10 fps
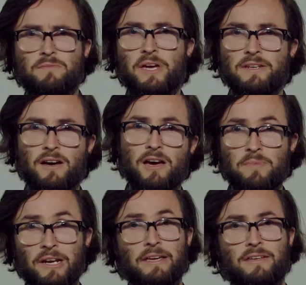made a
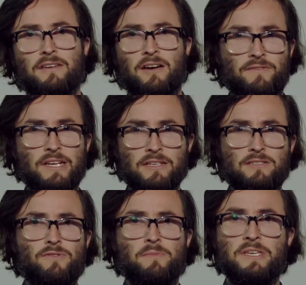hyperlink. I've linked
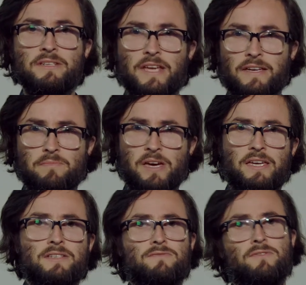from the index
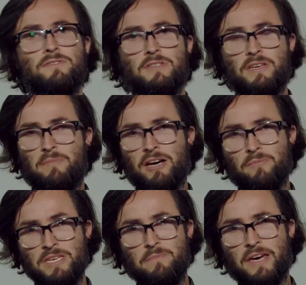page through to the About
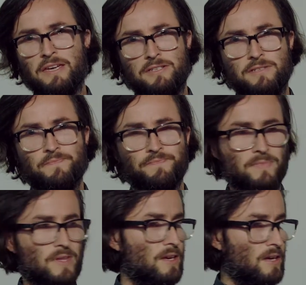Me page.
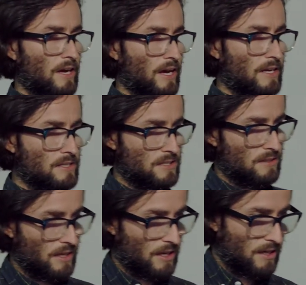And
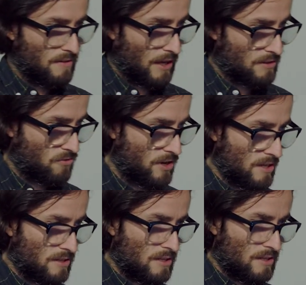that's great.
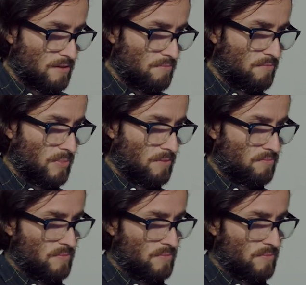But